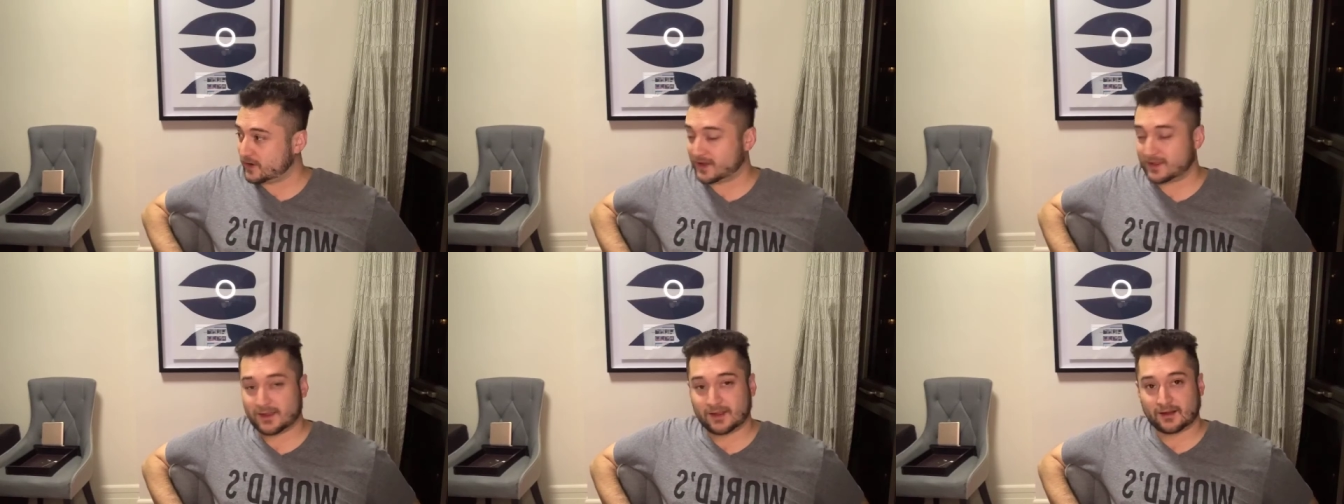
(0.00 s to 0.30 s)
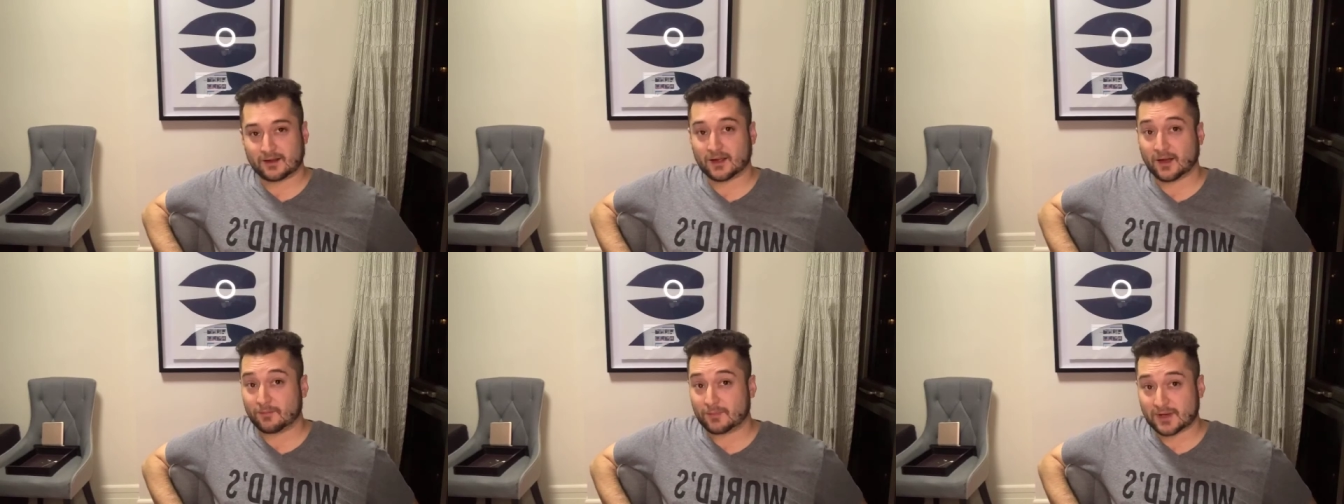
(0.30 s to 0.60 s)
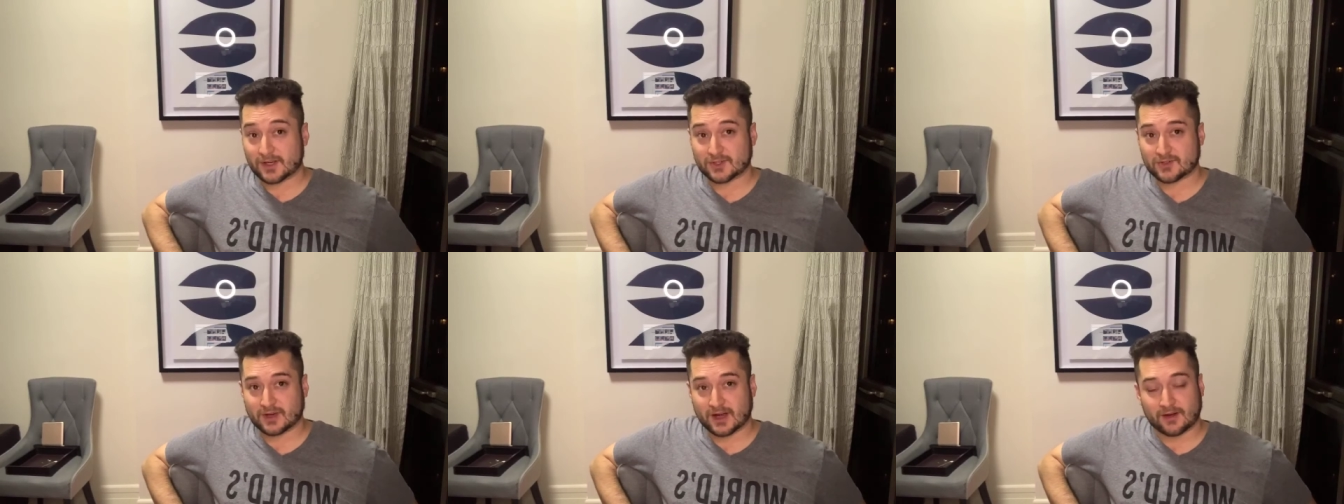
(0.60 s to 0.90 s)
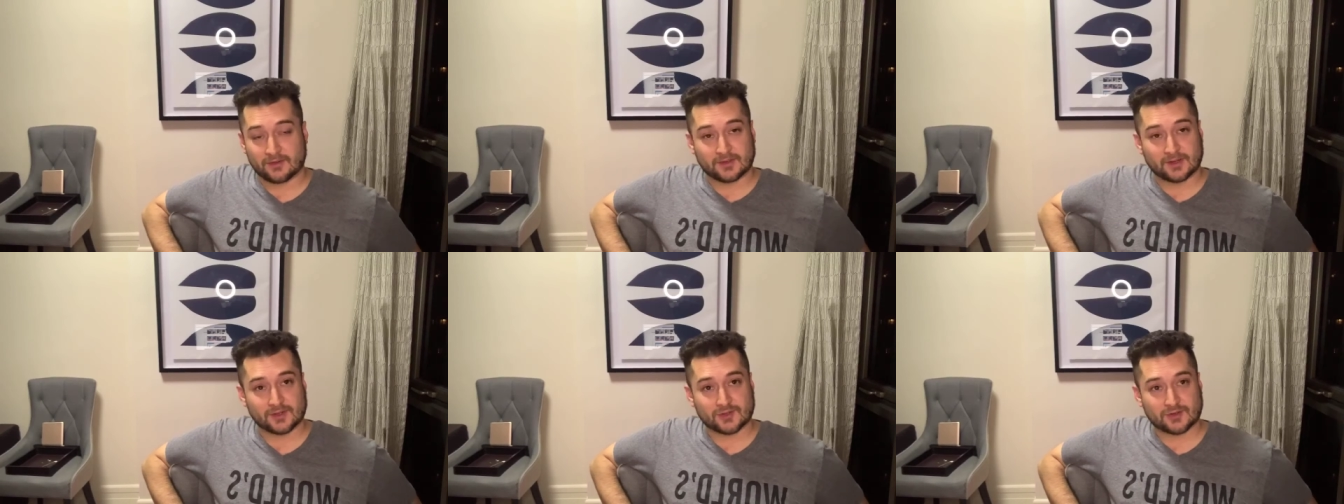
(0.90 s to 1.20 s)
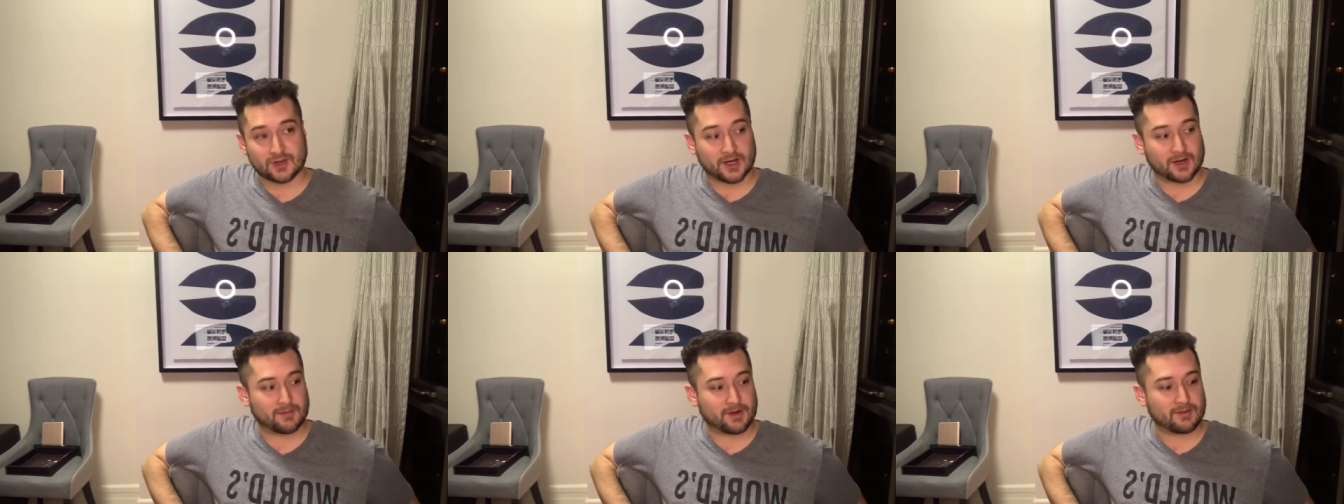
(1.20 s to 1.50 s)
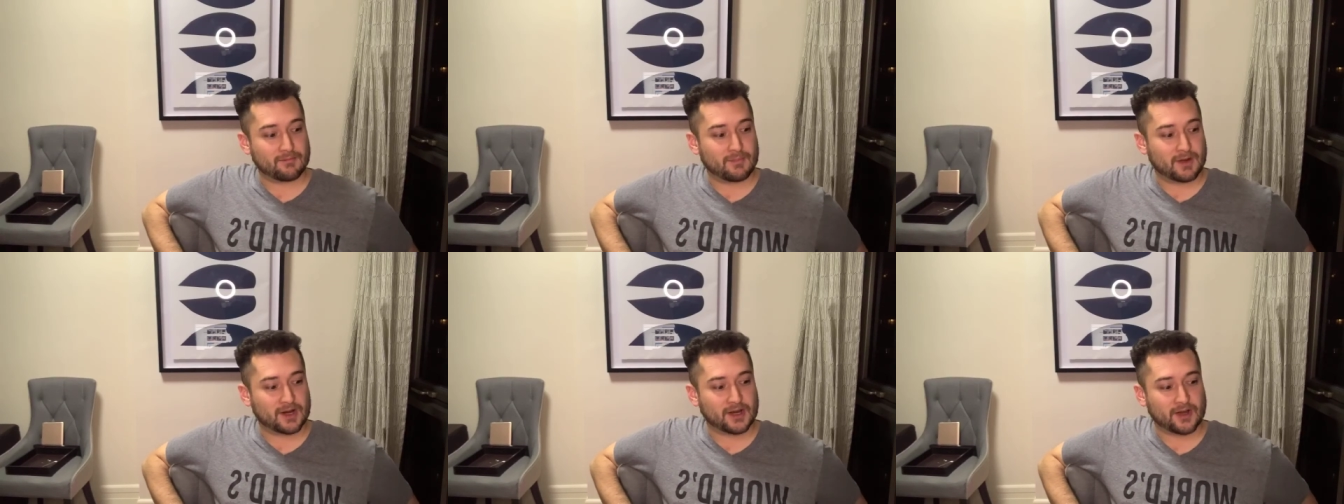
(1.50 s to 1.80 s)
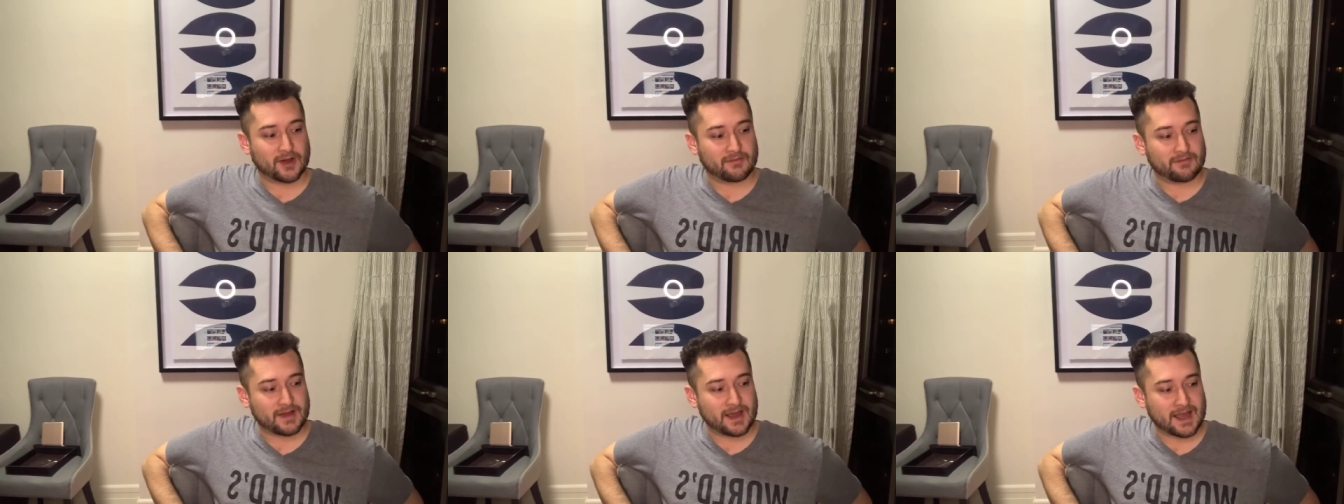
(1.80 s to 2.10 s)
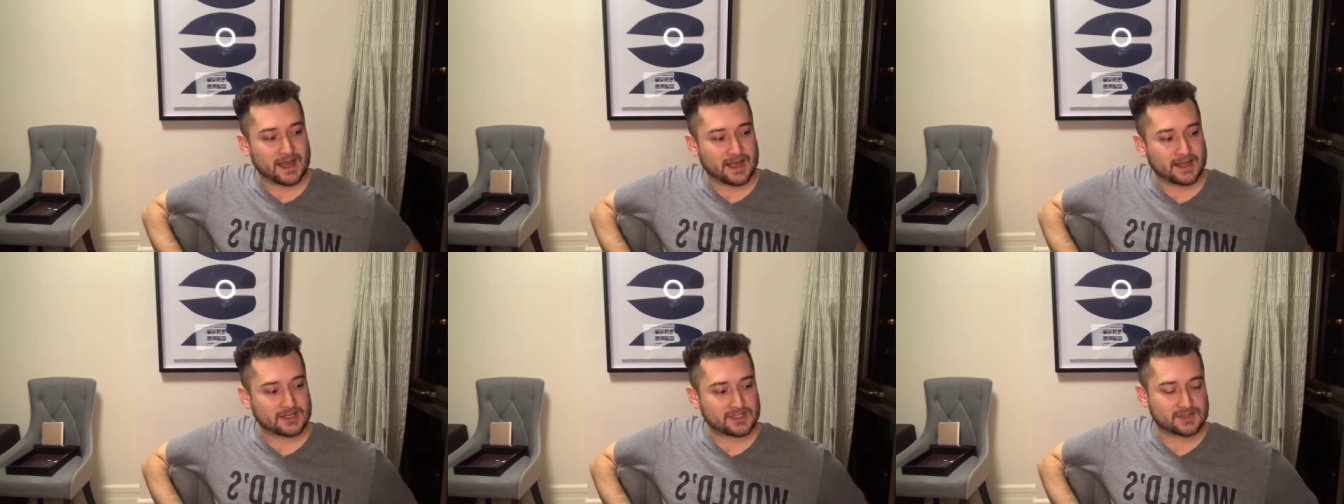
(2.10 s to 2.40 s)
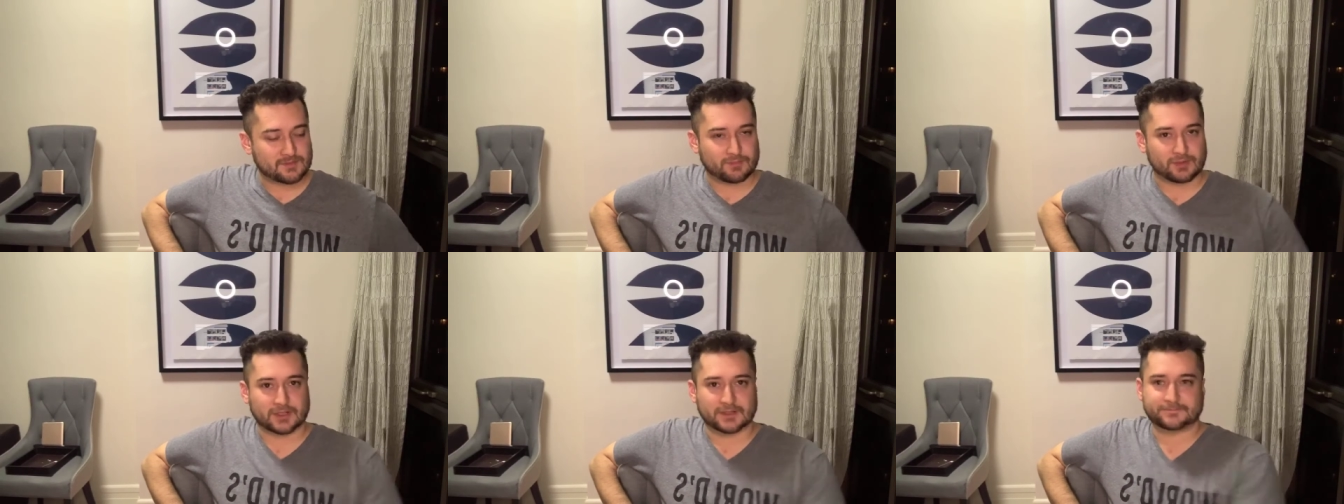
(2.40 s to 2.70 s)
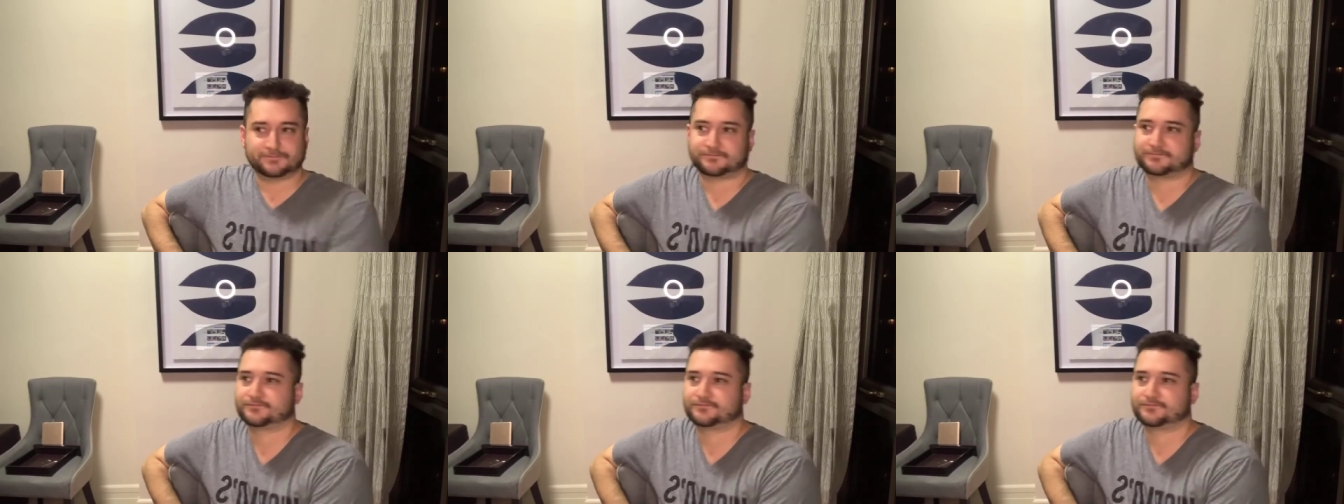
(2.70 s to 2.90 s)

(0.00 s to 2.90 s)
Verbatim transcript: I think companies are out there trying to make money off ads, but